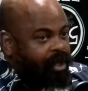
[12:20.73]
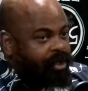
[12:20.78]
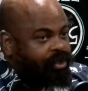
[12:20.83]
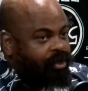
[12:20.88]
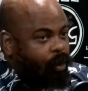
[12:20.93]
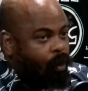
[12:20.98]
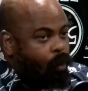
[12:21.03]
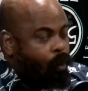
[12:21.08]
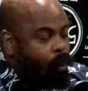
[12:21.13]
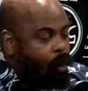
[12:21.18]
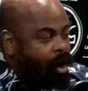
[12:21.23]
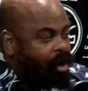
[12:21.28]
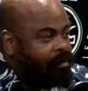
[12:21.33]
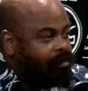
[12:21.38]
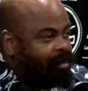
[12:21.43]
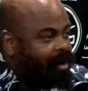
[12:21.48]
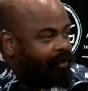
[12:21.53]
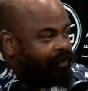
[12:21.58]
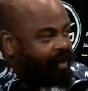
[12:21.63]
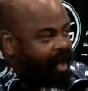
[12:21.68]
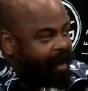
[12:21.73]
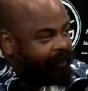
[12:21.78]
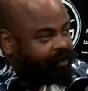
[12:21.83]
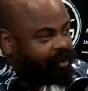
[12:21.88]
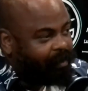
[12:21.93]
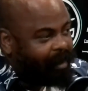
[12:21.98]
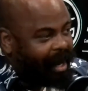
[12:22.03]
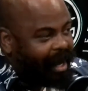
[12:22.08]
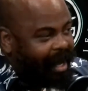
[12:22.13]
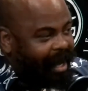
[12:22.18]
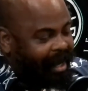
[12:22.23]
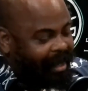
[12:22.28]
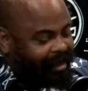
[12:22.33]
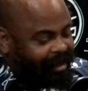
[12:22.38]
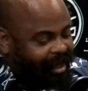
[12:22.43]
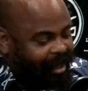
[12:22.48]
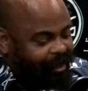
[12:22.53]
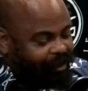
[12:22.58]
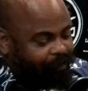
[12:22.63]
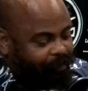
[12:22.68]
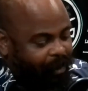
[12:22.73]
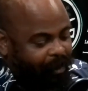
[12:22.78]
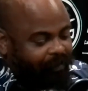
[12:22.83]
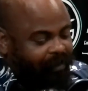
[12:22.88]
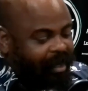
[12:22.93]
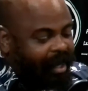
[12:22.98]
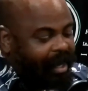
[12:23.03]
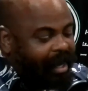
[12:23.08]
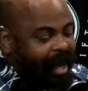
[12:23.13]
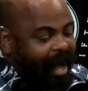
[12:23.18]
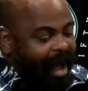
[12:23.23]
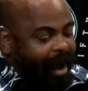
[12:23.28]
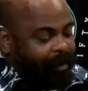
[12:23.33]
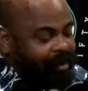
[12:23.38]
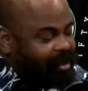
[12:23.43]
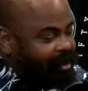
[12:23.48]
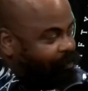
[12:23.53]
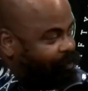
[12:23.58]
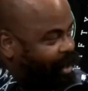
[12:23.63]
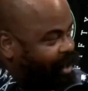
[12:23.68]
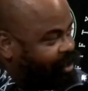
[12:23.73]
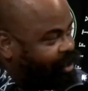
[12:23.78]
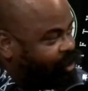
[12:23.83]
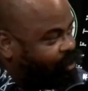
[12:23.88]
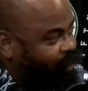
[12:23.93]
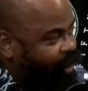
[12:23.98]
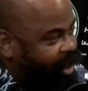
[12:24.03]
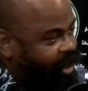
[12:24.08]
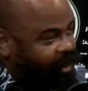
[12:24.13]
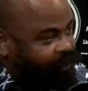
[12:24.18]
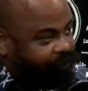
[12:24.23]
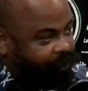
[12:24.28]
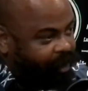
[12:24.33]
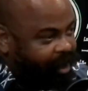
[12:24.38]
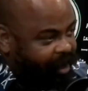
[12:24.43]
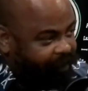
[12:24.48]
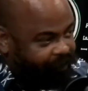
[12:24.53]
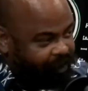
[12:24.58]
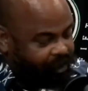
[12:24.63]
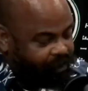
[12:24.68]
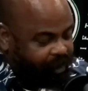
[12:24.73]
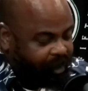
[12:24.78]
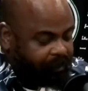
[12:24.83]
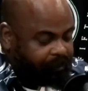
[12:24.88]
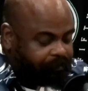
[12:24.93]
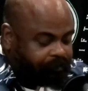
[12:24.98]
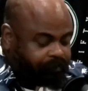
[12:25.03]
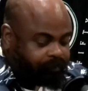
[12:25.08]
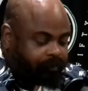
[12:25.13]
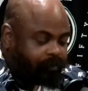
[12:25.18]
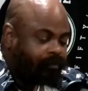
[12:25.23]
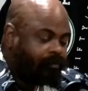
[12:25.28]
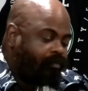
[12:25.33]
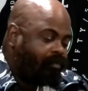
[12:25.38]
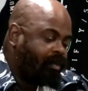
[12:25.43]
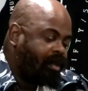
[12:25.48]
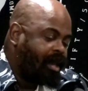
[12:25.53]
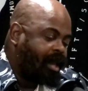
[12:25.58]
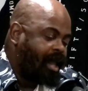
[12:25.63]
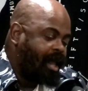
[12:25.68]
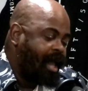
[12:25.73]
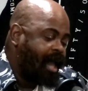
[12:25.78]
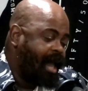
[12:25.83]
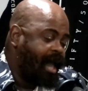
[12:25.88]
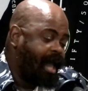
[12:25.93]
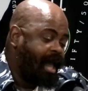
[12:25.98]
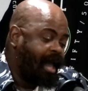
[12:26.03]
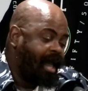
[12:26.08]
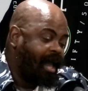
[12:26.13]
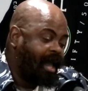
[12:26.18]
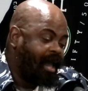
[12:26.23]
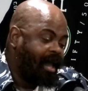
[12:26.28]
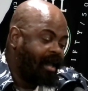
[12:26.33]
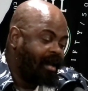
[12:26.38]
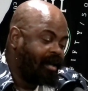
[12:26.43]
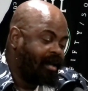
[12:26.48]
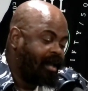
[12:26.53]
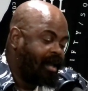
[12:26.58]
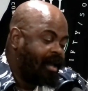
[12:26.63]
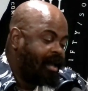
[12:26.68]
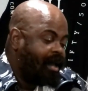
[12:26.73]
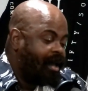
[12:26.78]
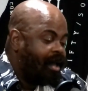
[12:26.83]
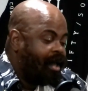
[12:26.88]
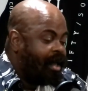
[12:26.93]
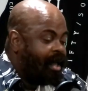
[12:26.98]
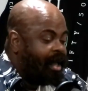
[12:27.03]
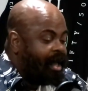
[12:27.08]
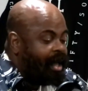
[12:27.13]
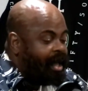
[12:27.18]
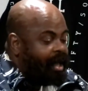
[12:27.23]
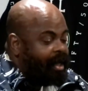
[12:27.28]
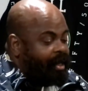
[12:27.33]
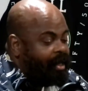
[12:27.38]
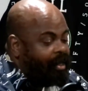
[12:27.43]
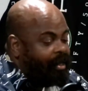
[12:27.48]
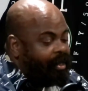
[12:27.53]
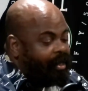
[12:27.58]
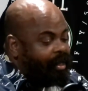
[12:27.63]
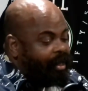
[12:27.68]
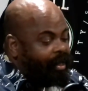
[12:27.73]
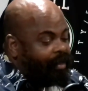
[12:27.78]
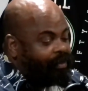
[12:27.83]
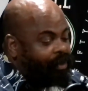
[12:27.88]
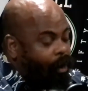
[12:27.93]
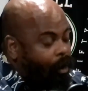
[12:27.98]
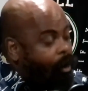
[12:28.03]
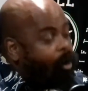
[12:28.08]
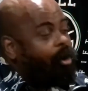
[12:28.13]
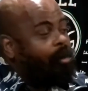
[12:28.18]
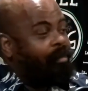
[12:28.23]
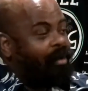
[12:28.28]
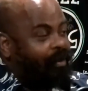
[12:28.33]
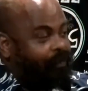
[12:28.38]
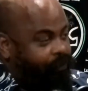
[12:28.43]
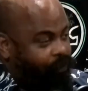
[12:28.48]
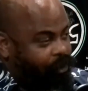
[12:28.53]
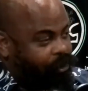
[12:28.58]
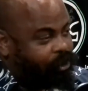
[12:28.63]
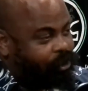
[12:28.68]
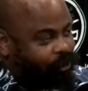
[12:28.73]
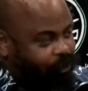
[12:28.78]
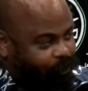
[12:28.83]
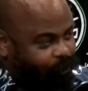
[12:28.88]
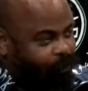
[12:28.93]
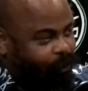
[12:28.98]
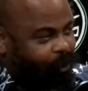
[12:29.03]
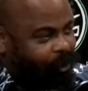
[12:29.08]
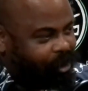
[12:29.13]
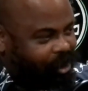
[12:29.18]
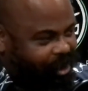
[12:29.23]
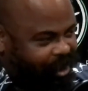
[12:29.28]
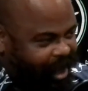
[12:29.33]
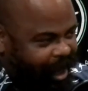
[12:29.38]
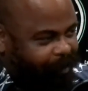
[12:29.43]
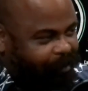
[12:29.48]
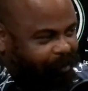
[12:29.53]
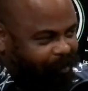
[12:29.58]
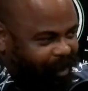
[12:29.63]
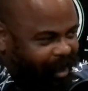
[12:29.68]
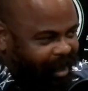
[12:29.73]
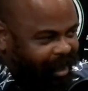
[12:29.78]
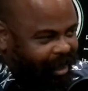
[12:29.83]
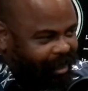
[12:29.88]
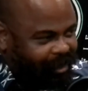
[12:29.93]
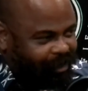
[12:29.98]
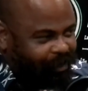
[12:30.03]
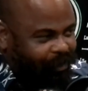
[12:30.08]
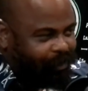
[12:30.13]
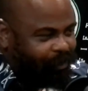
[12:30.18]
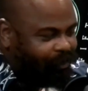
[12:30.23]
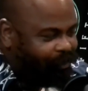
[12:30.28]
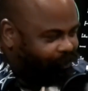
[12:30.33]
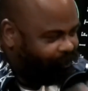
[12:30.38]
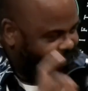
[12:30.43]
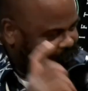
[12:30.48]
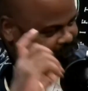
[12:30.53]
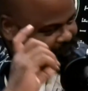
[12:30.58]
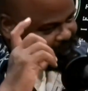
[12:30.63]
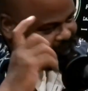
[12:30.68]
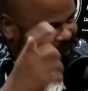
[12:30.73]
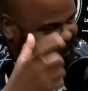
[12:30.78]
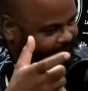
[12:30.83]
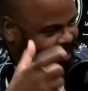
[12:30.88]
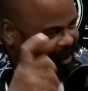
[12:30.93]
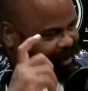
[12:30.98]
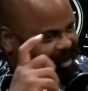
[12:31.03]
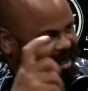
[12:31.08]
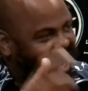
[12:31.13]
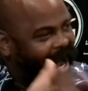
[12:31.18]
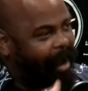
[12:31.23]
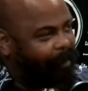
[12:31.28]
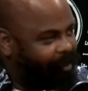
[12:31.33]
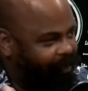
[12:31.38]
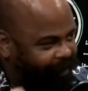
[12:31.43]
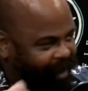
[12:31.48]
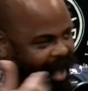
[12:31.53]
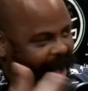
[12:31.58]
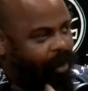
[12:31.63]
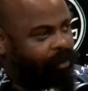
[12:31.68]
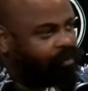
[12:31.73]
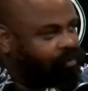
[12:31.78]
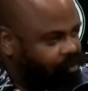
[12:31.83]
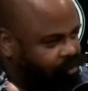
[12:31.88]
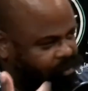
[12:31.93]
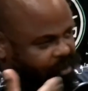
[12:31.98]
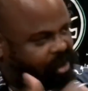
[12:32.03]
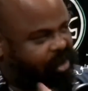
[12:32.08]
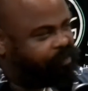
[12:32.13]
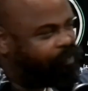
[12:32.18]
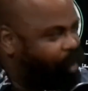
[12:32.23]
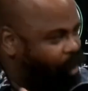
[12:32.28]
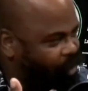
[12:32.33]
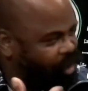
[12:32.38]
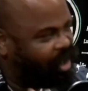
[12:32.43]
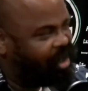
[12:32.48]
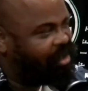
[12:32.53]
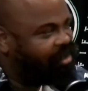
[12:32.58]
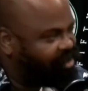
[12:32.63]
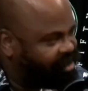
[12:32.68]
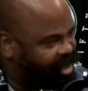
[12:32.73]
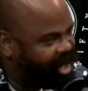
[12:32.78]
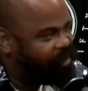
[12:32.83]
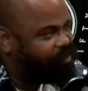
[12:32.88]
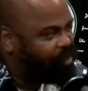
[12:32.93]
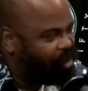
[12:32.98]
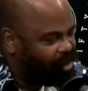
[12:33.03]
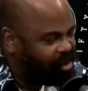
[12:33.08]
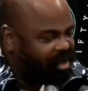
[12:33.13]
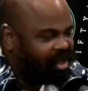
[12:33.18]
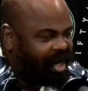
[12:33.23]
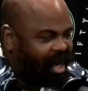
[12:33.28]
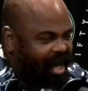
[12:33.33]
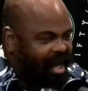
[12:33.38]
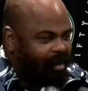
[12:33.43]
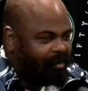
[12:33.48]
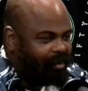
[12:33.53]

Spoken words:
so 1 month after my 18th birthday, I was in basic training for infantry. And the Army for sure shaped me into the type of outspoken type person I am.